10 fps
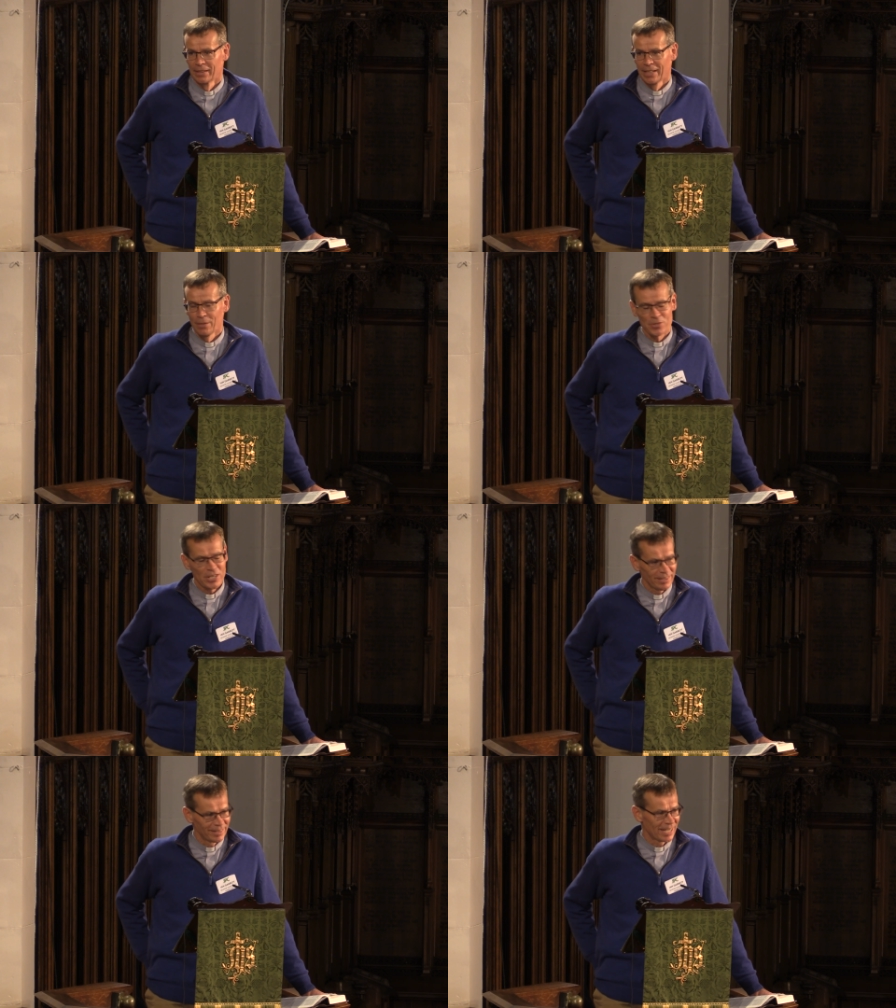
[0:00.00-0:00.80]
He was
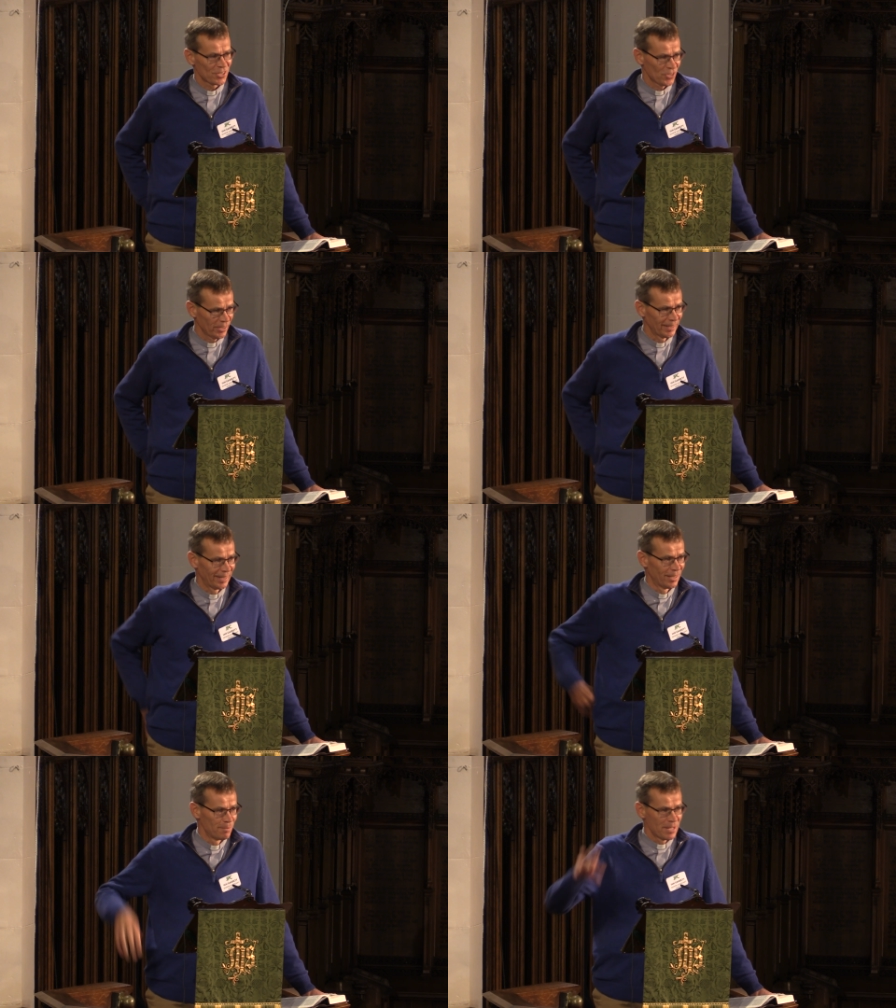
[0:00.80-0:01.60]
here the next Sunday.
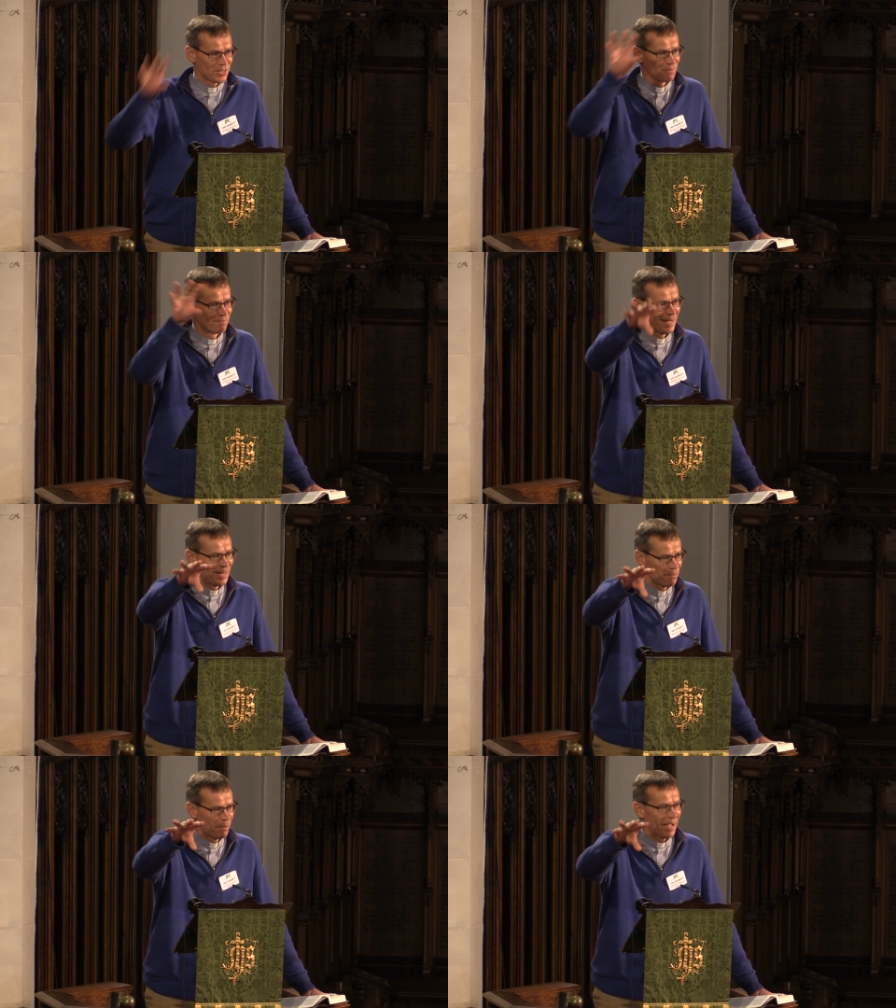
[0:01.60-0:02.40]
I met him
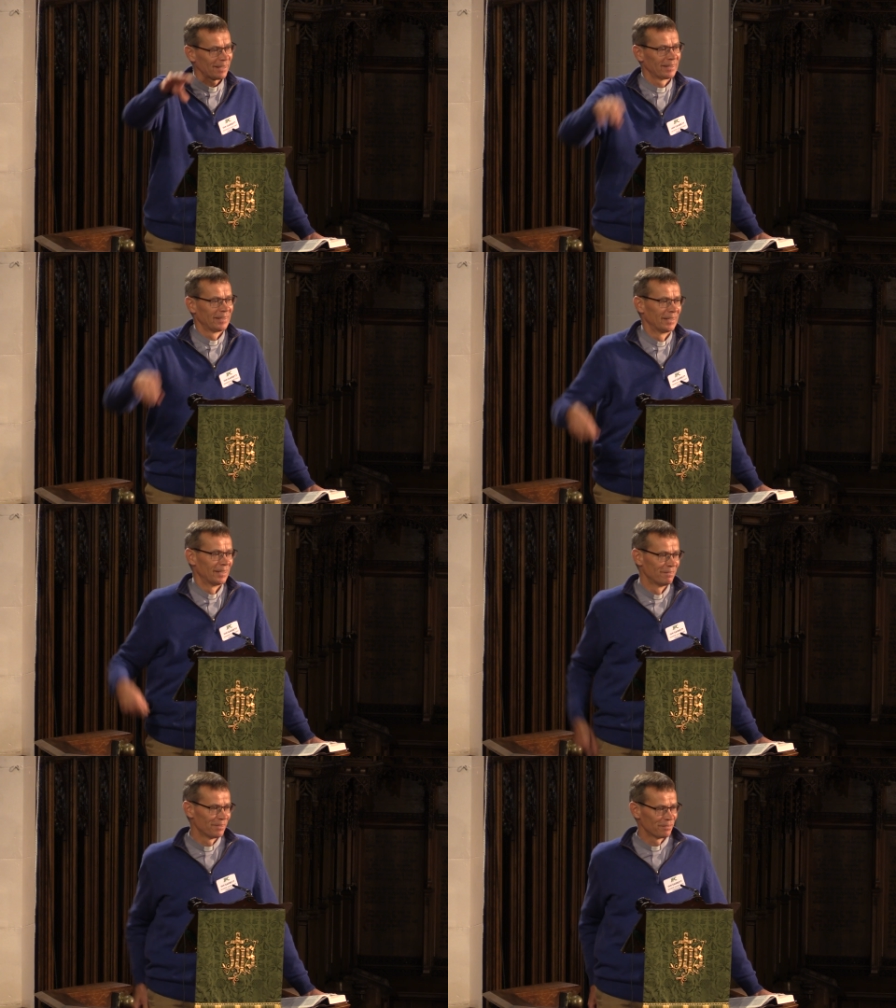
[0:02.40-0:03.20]
at the back
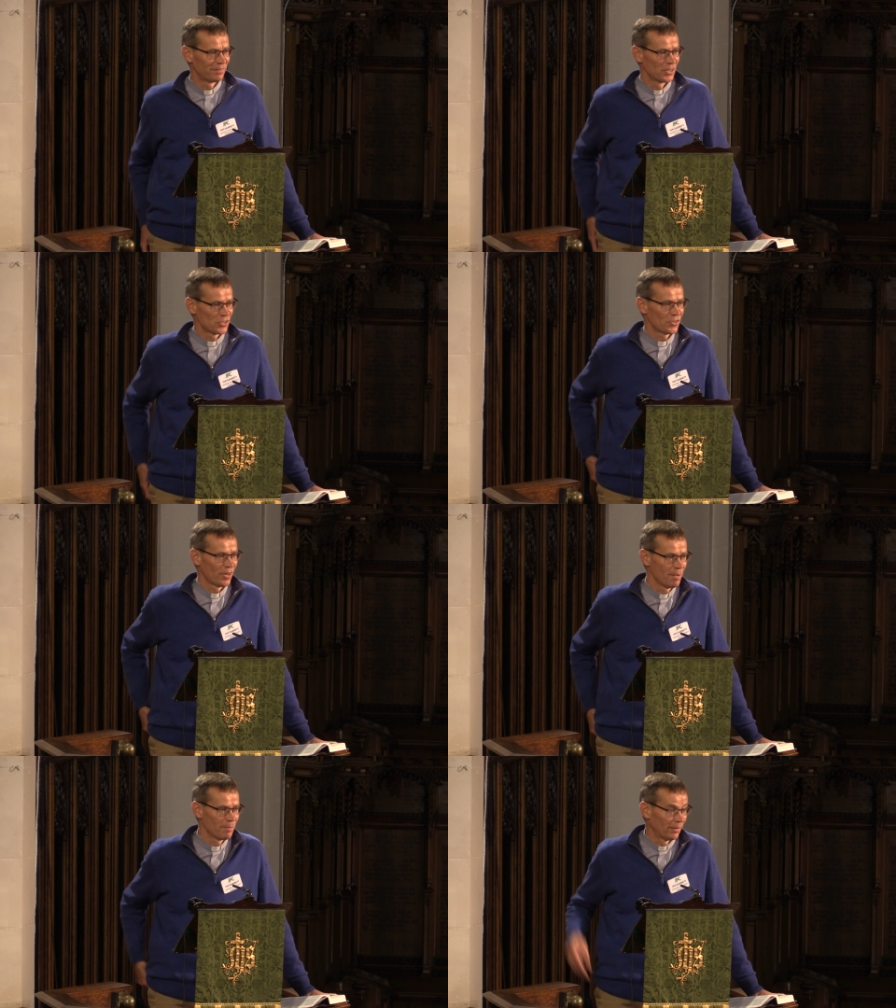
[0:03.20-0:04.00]
for the first
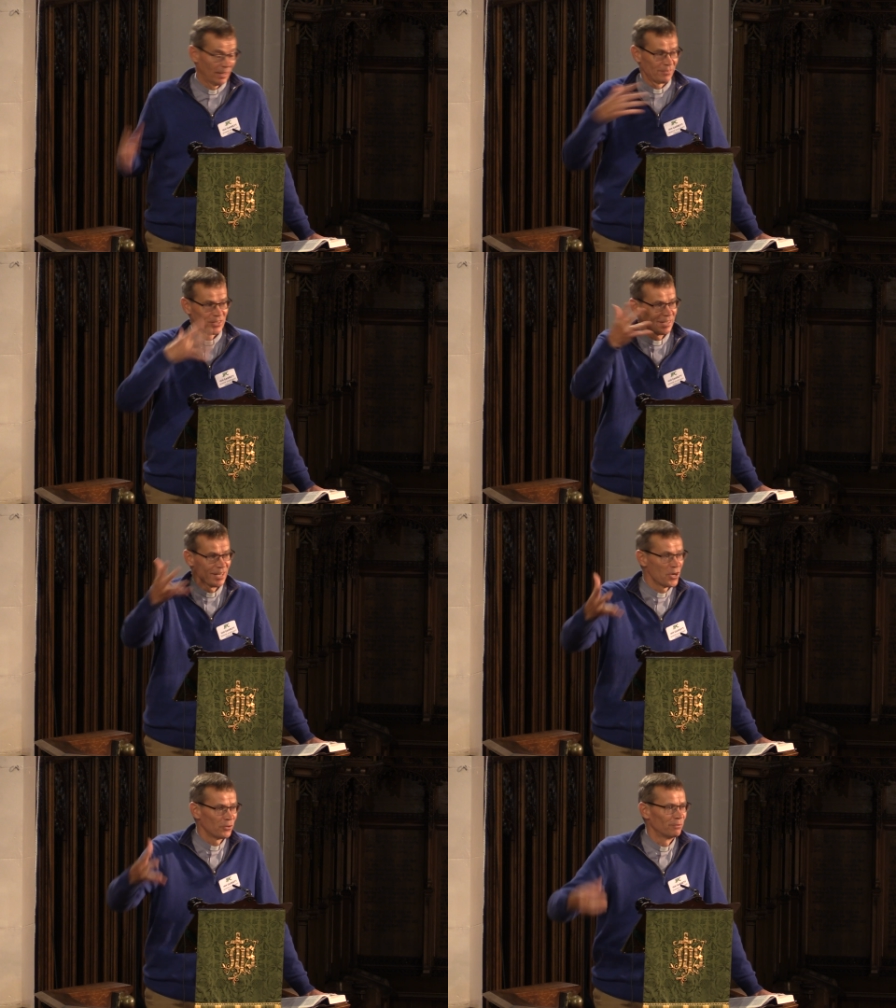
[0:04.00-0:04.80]
time. I, I didn't
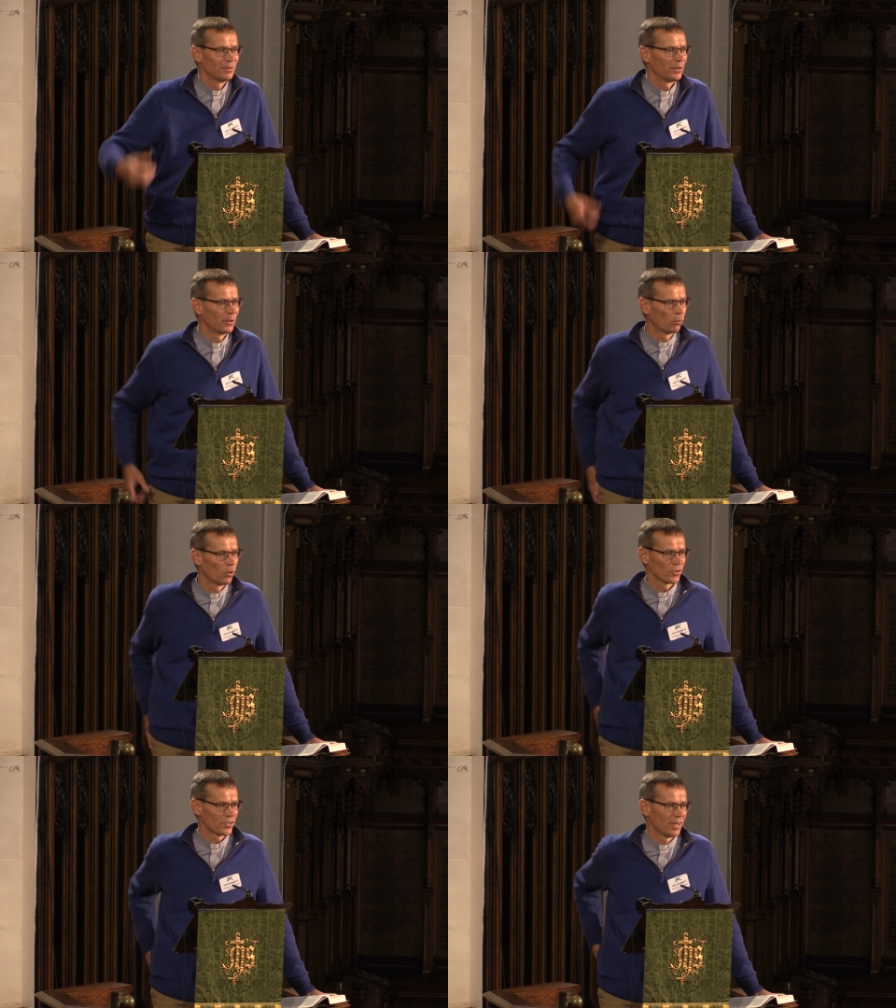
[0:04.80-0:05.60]
know who it
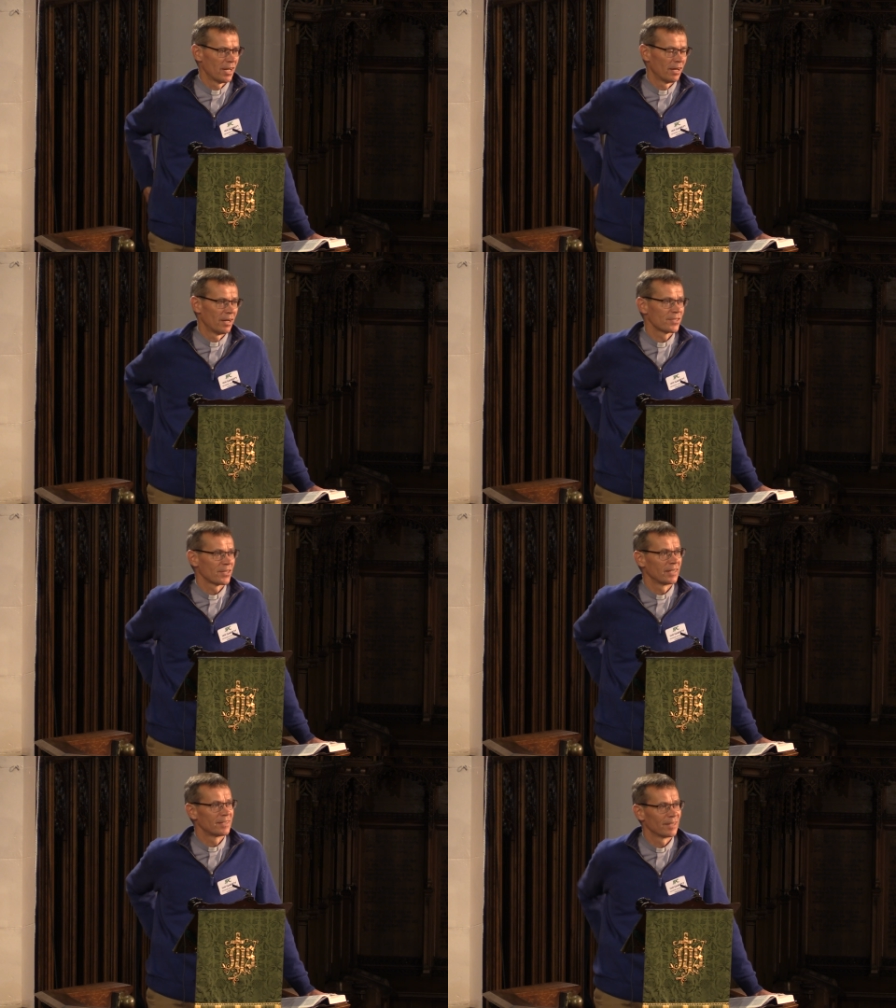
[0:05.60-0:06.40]
was, and I, I
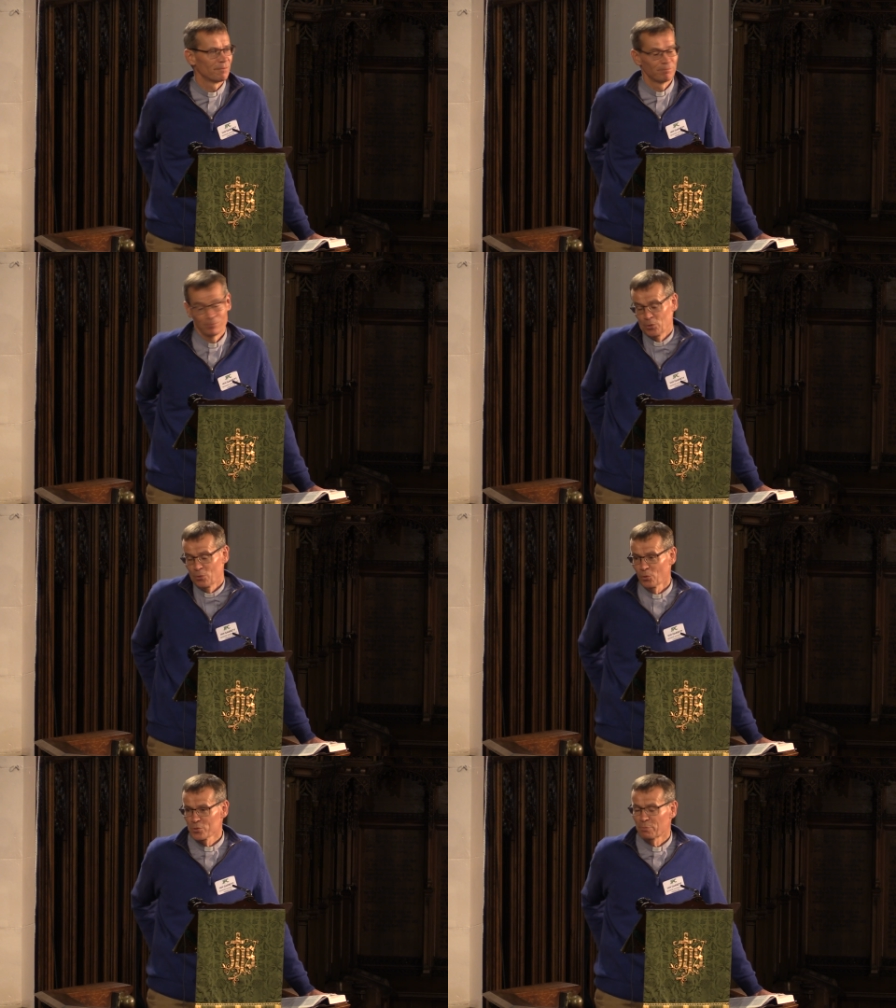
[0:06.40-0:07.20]
said, um, what,
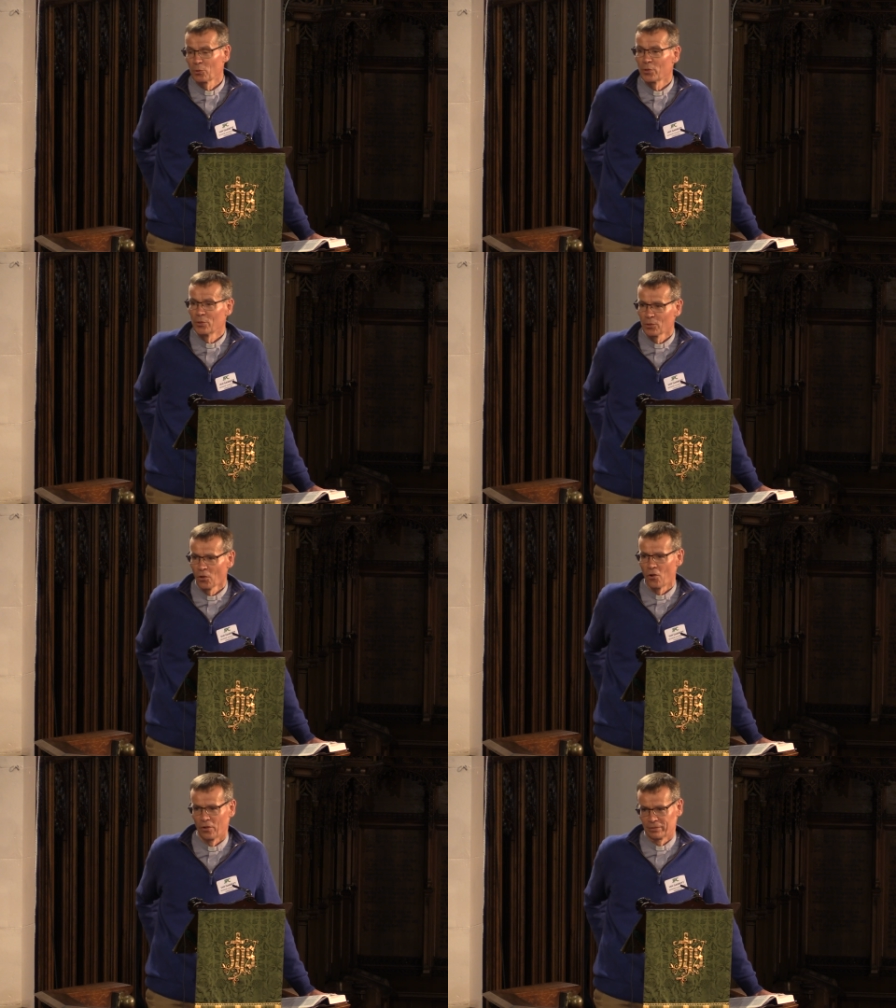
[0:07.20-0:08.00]
What's brought you
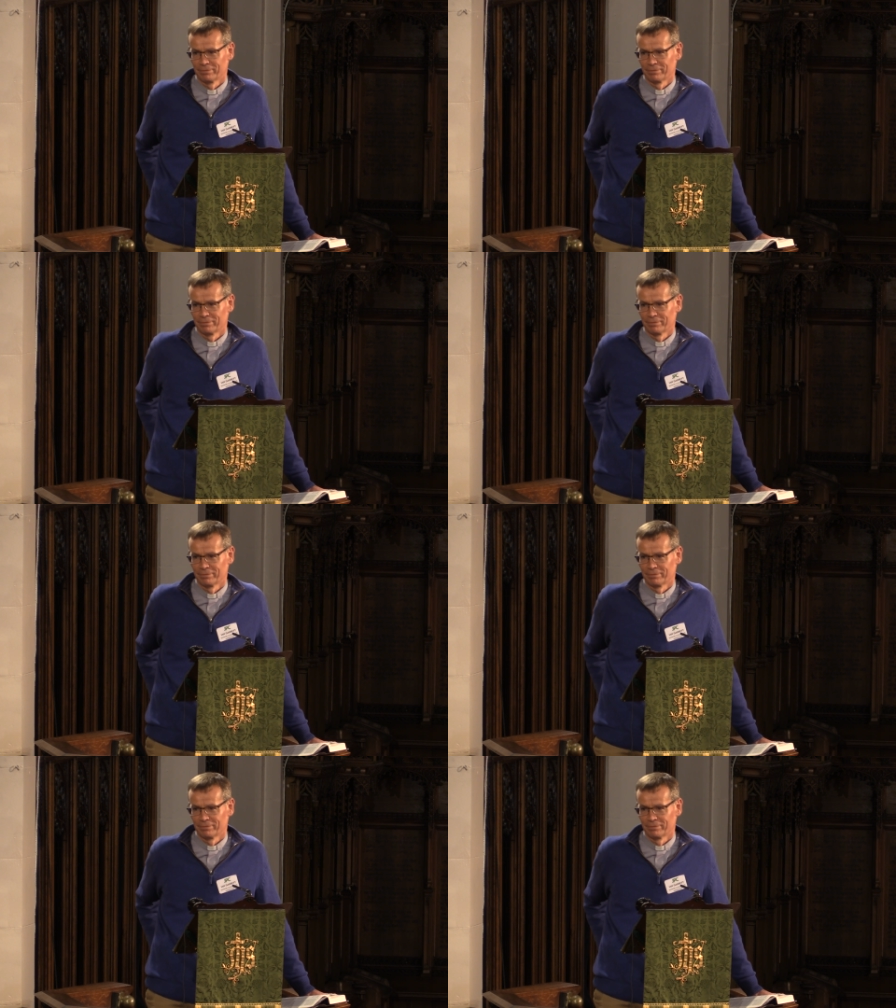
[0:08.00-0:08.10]
along?